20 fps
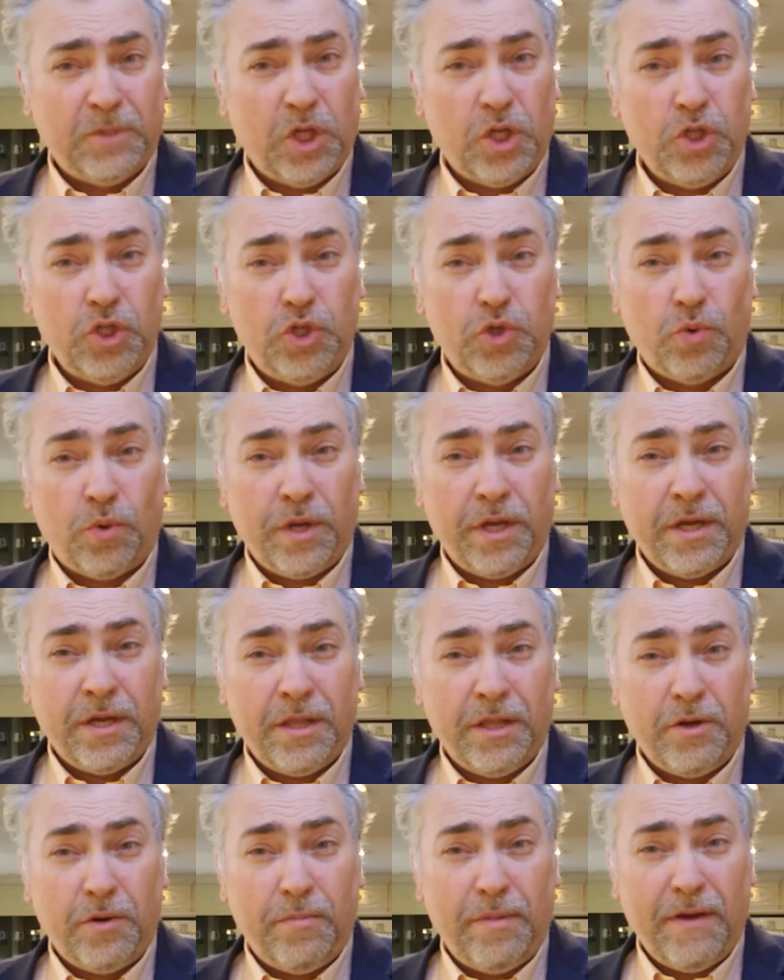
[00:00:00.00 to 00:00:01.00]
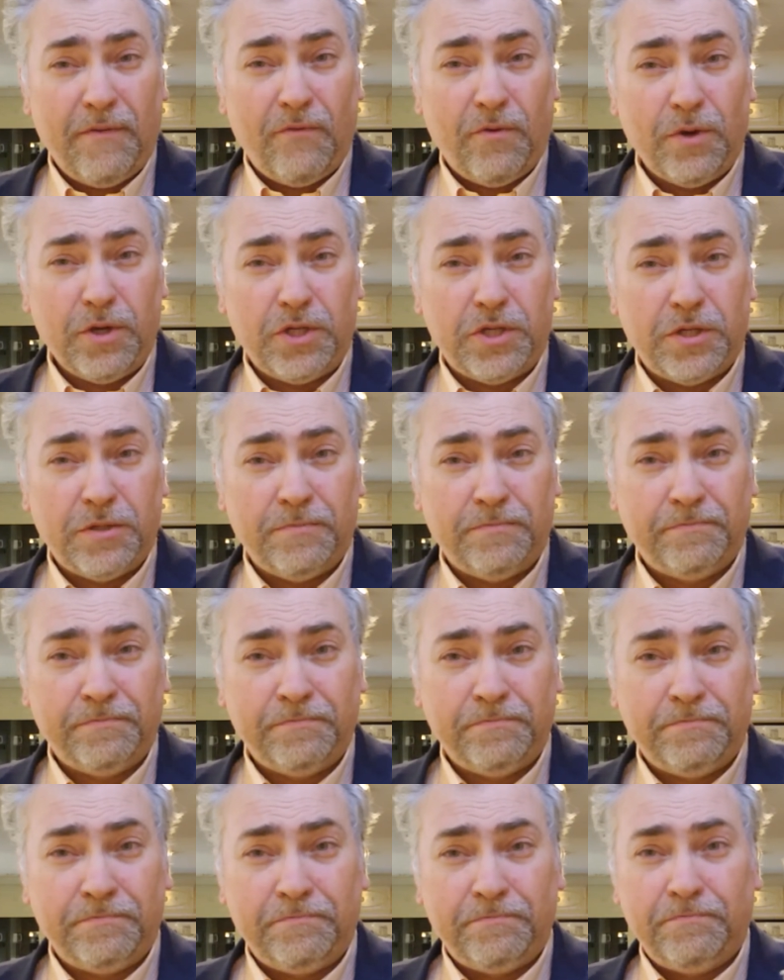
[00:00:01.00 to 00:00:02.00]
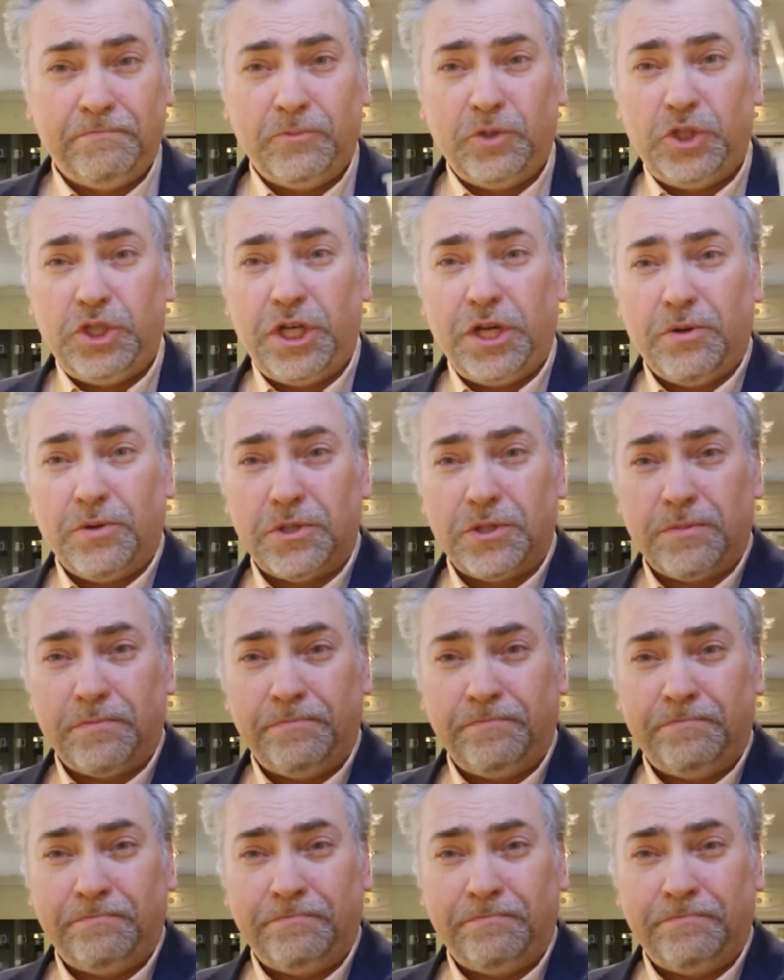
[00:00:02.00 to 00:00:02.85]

enjoying a little beverage. Cheers.